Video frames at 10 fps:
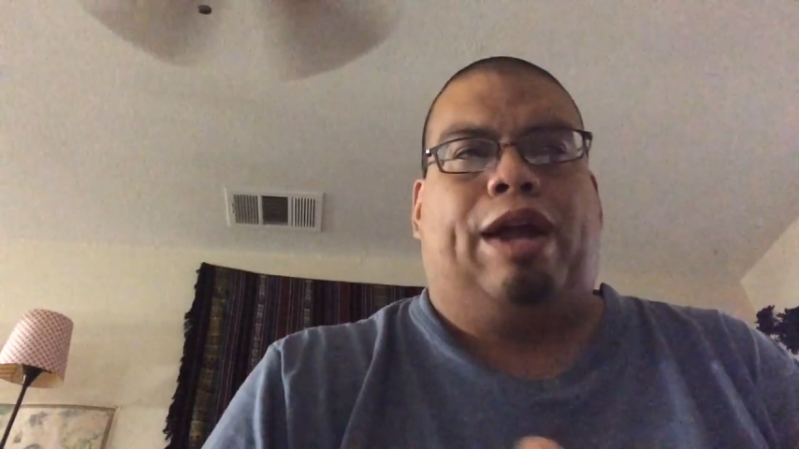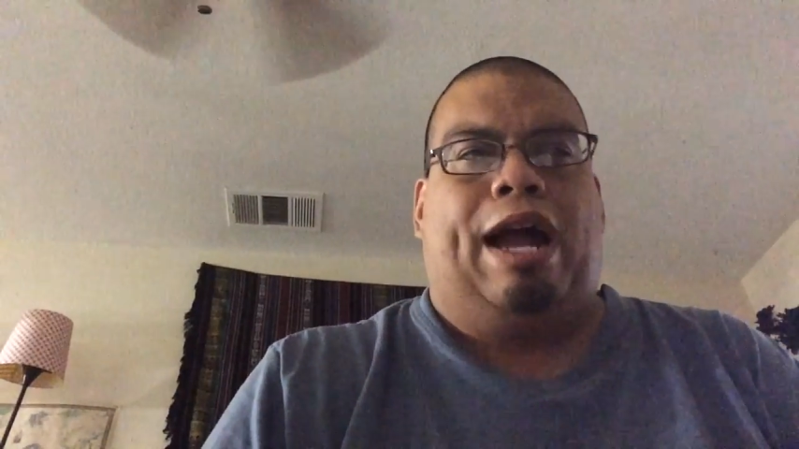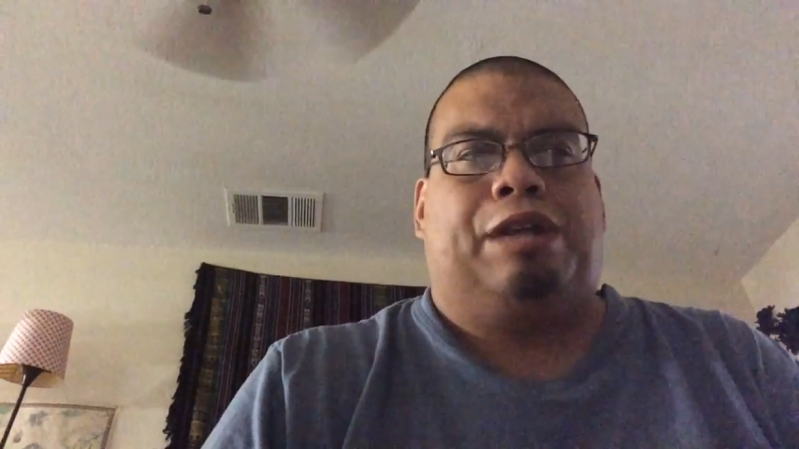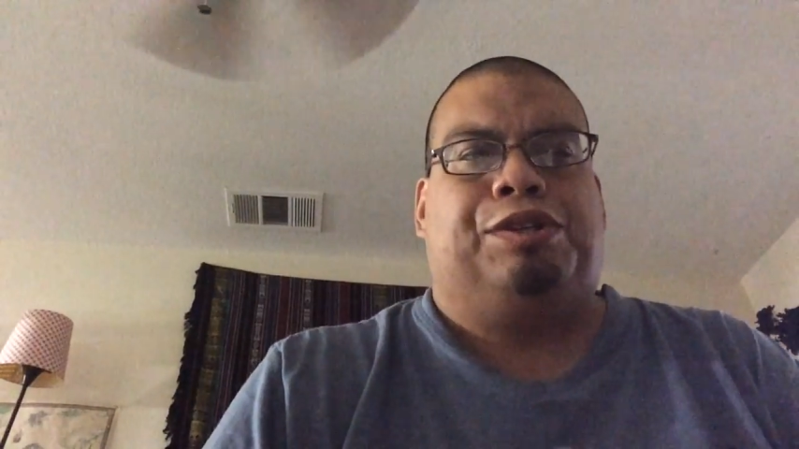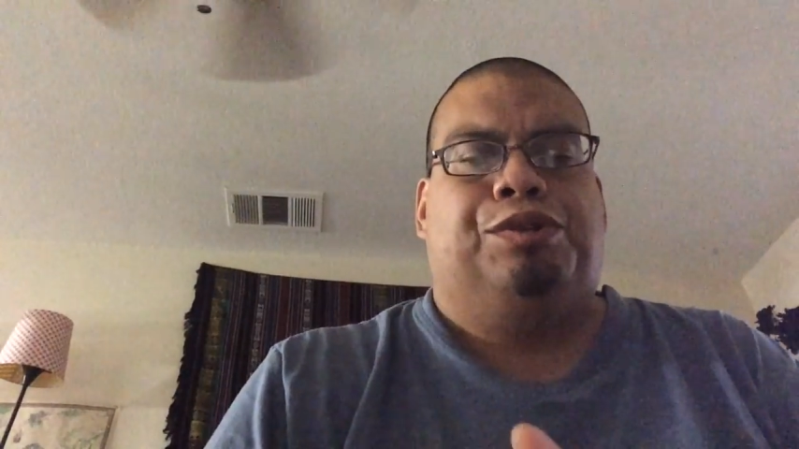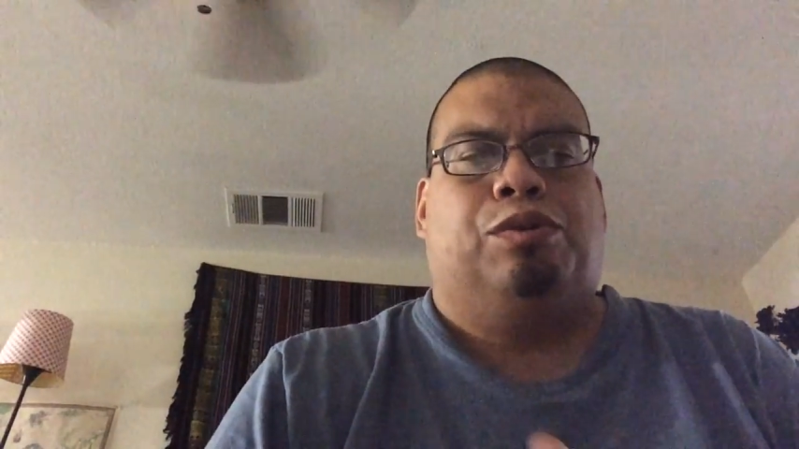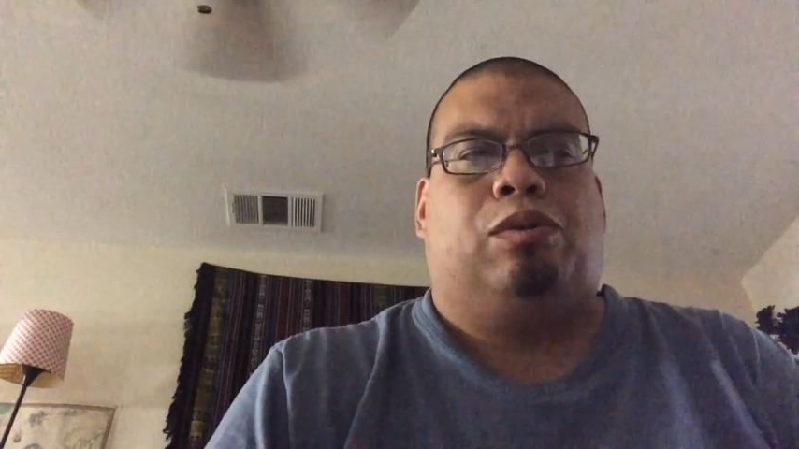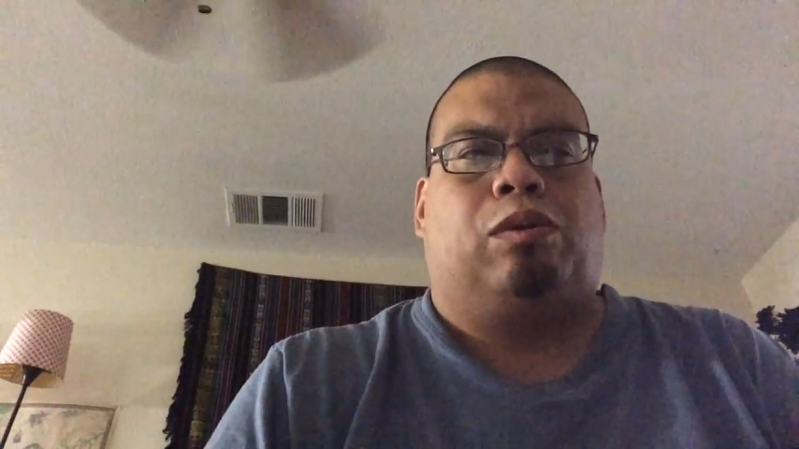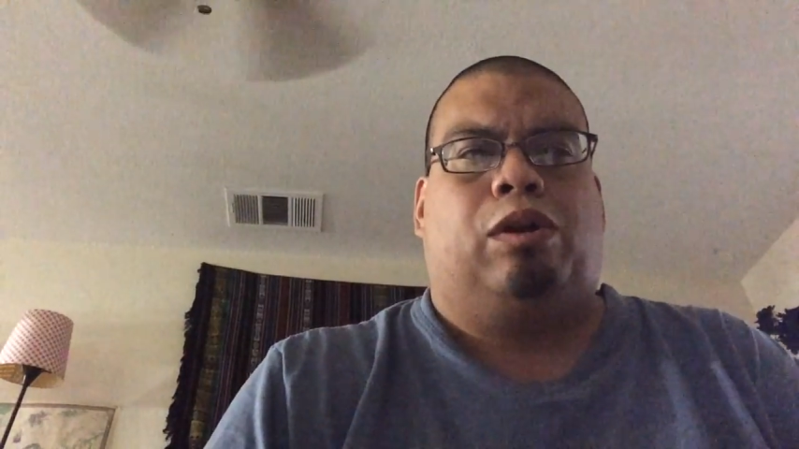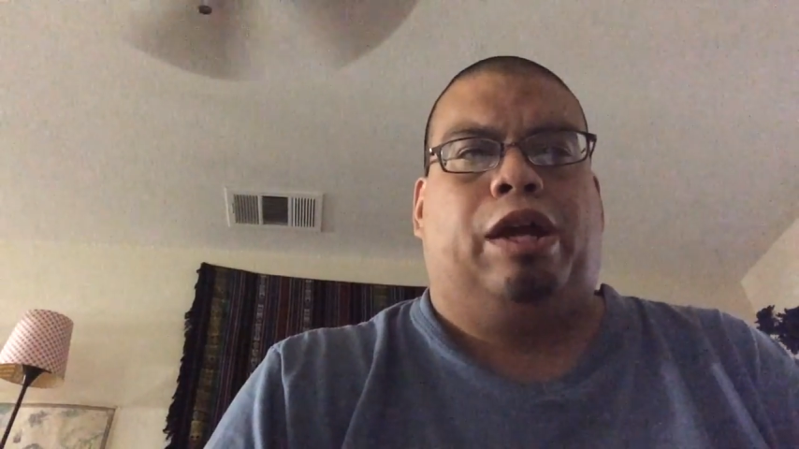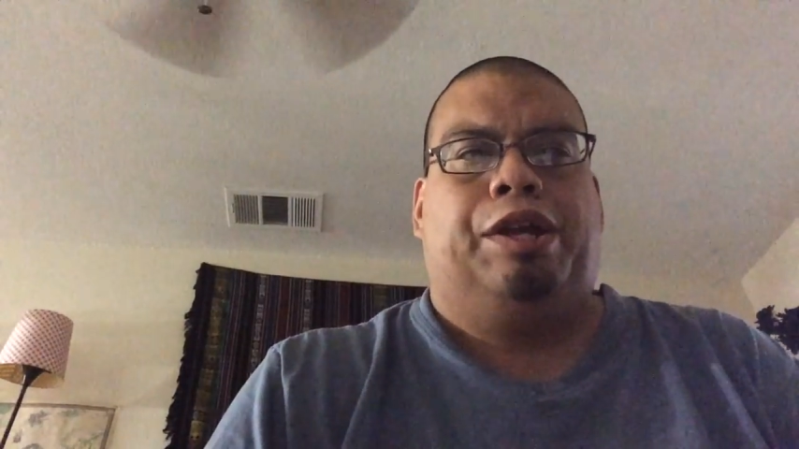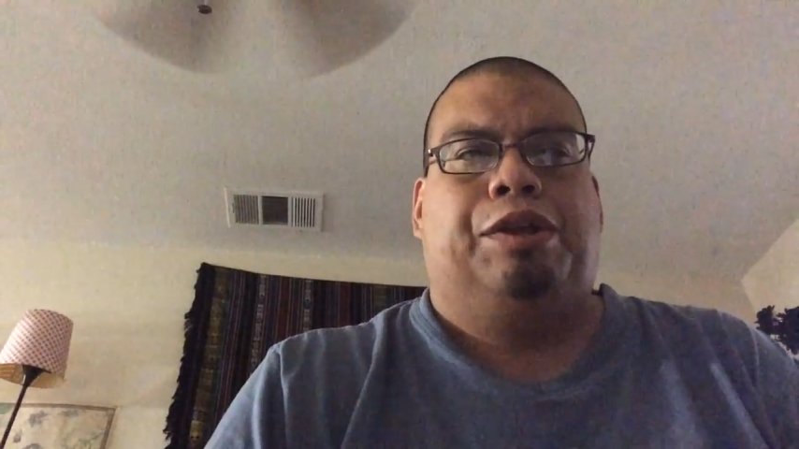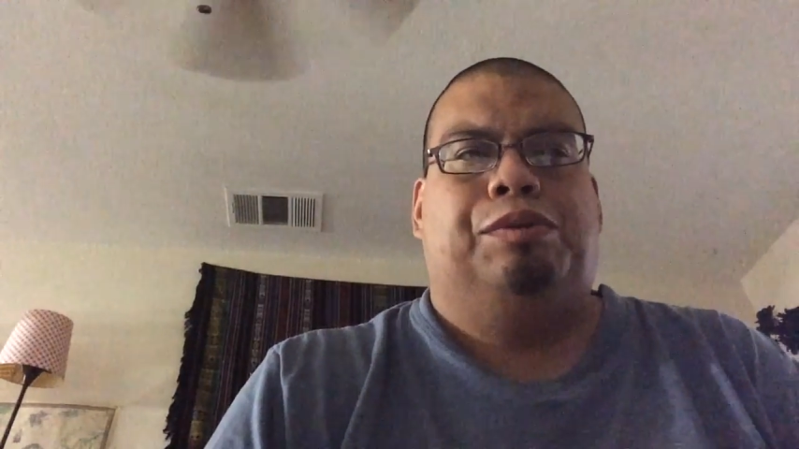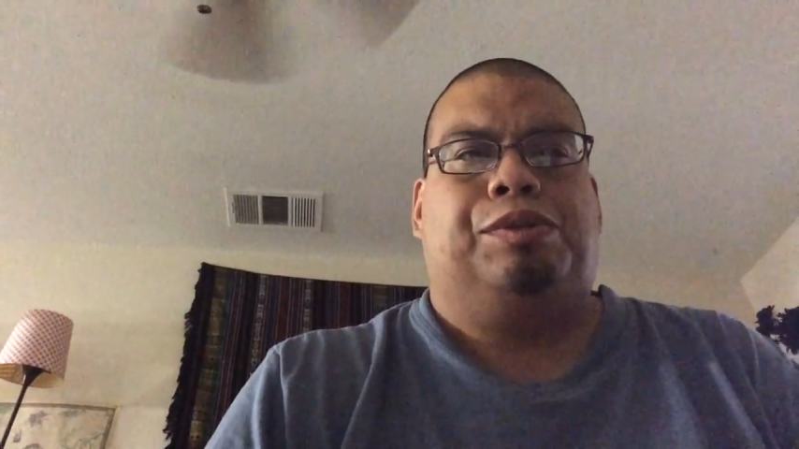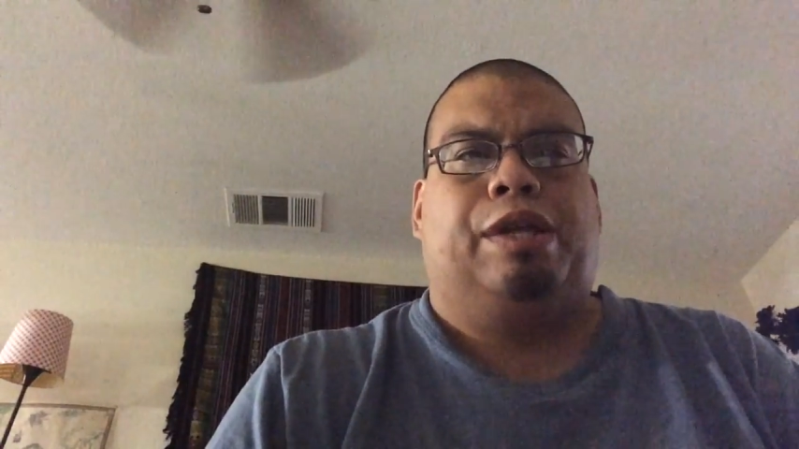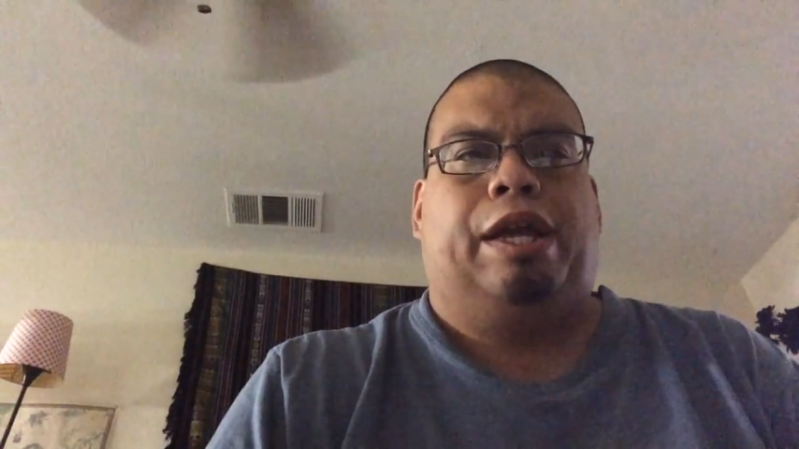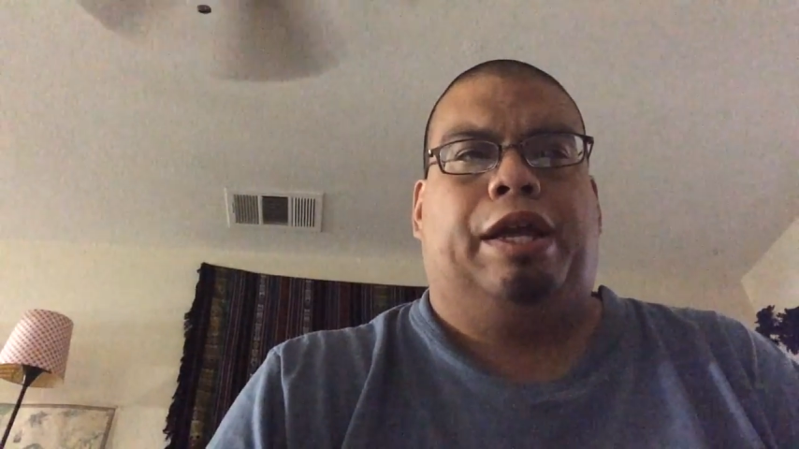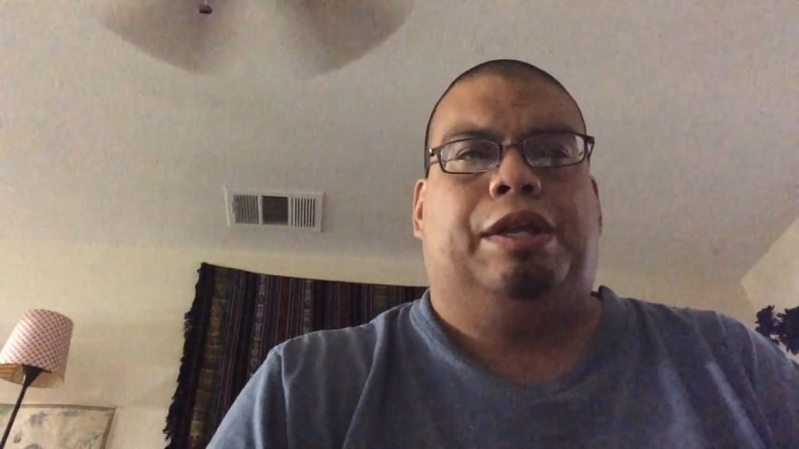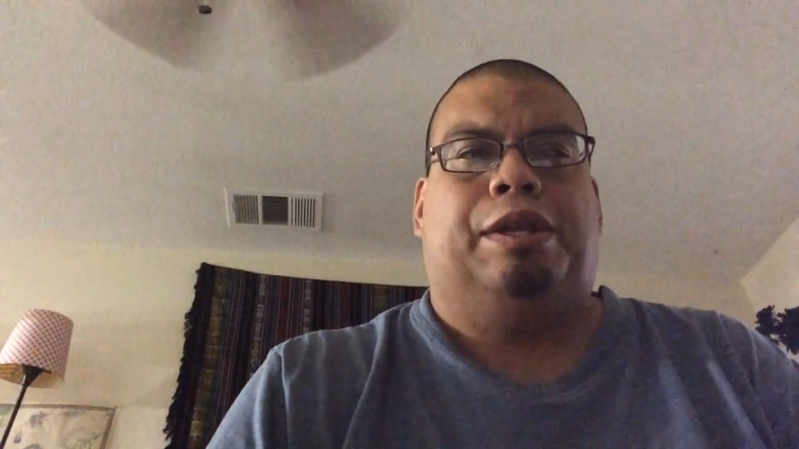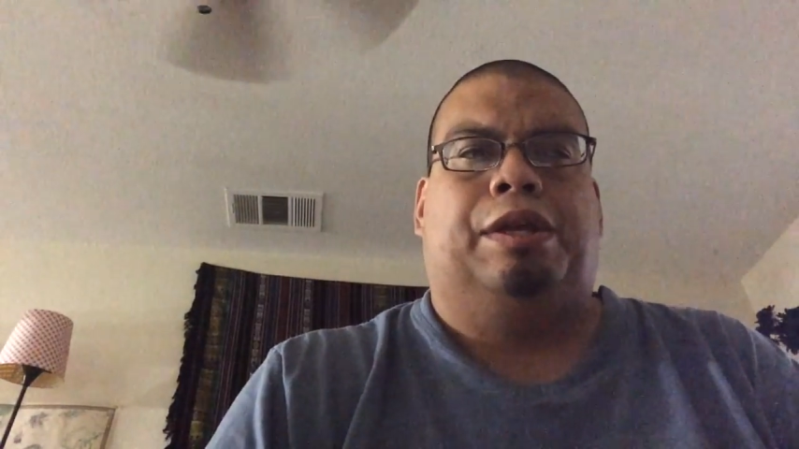reaction to a word I used,
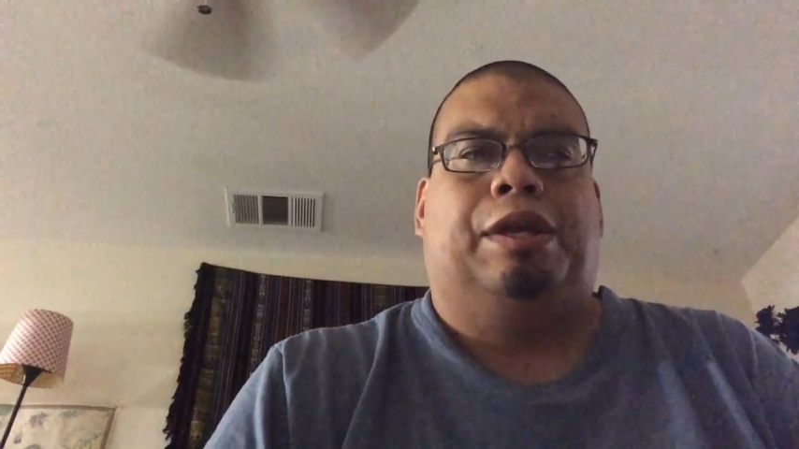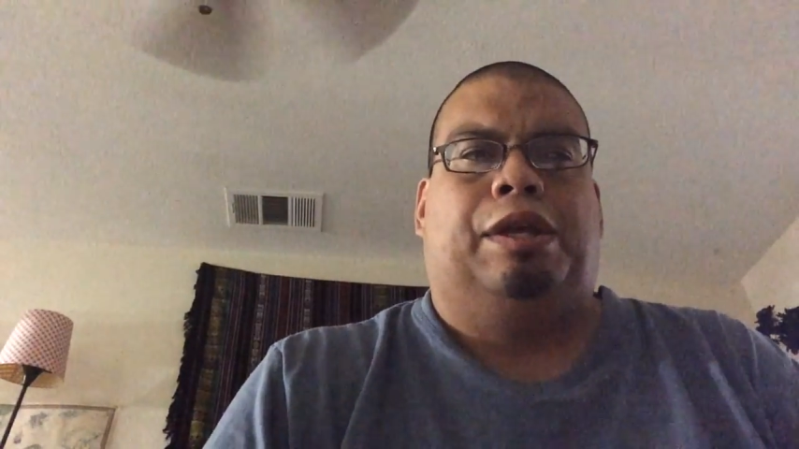and